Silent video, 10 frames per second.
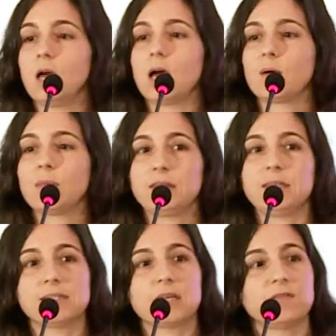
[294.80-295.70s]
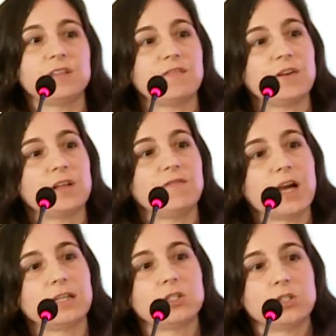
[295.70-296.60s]
and these have different
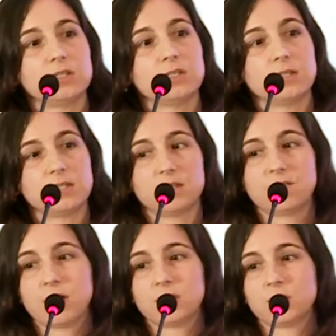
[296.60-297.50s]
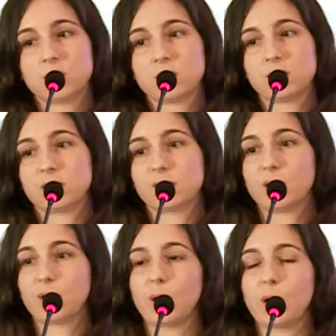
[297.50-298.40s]
advantages and disadvantages.
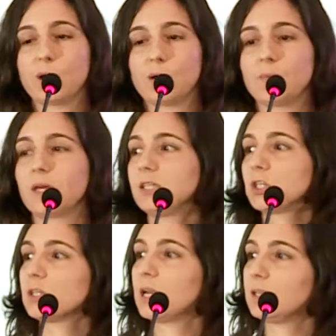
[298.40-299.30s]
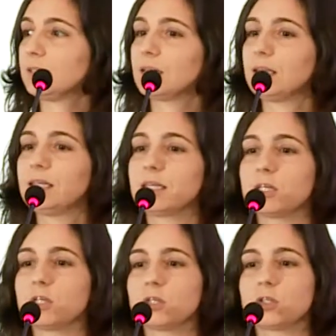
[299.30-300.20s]
Additionality and
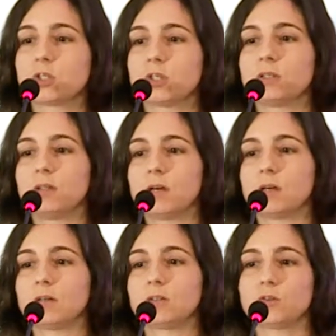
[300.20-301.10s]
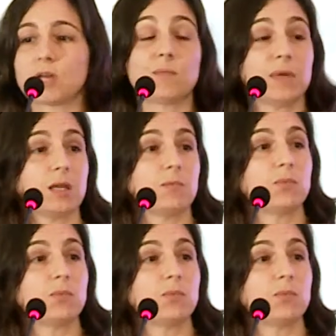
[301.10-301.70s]
leakage, timing and